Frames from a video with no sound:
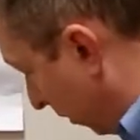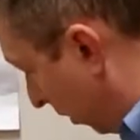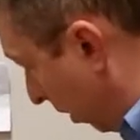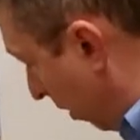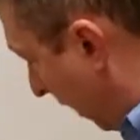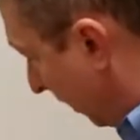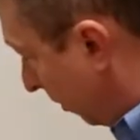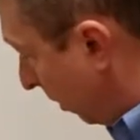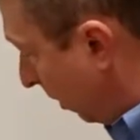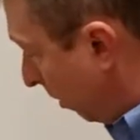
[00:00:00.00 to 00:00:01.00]
2 and
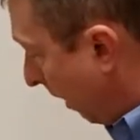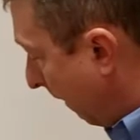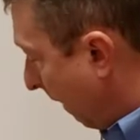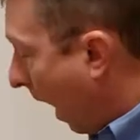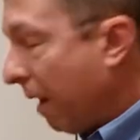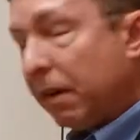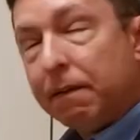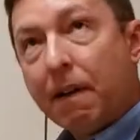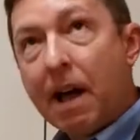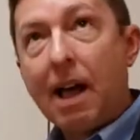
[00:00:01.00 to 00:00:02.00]
2 and 5 and
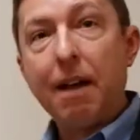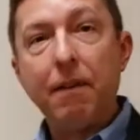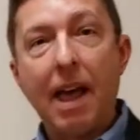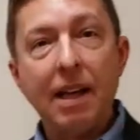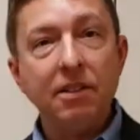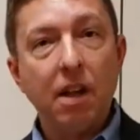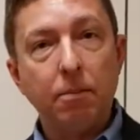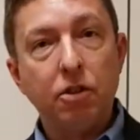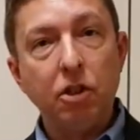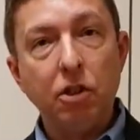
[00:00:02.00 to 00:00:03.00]
5 adds
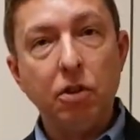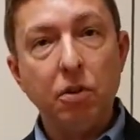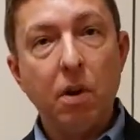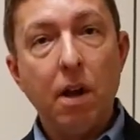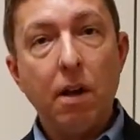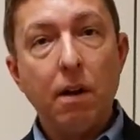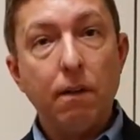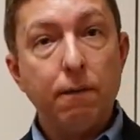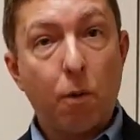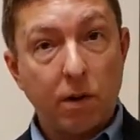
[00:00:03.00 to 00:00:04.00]
up to
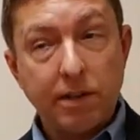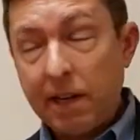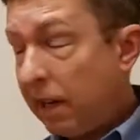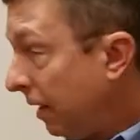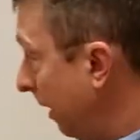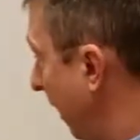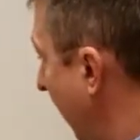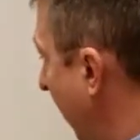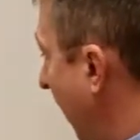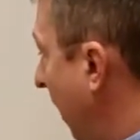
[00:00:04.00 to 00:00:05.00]
14.
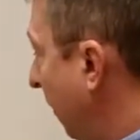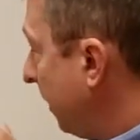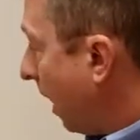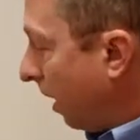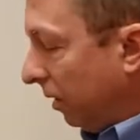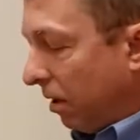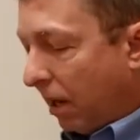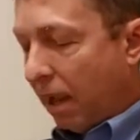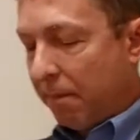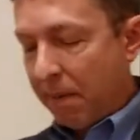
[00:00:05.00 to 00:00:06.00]
If we take a
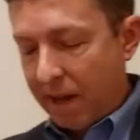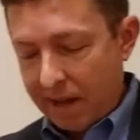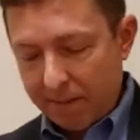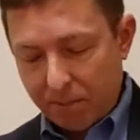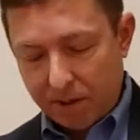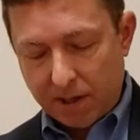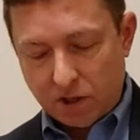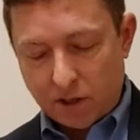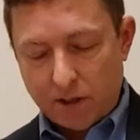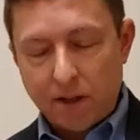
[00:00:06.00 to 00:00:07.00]
look at my
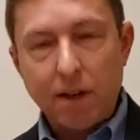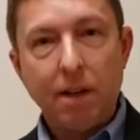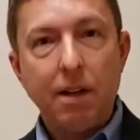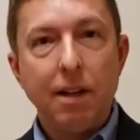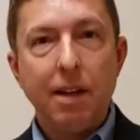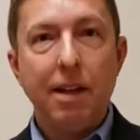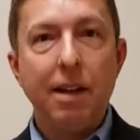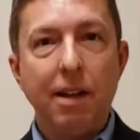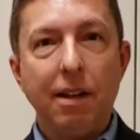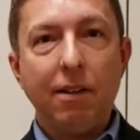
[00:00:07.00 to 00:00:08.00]
prediction, it
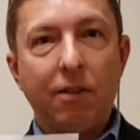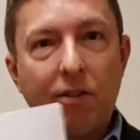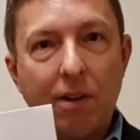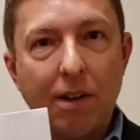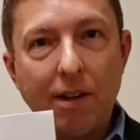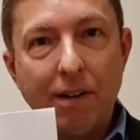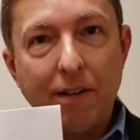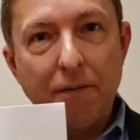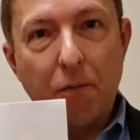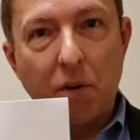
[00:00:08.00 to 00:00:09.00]
is
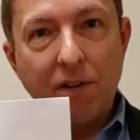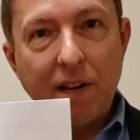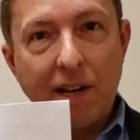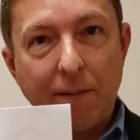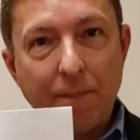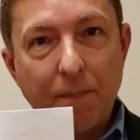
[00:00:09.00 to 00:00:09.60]
14.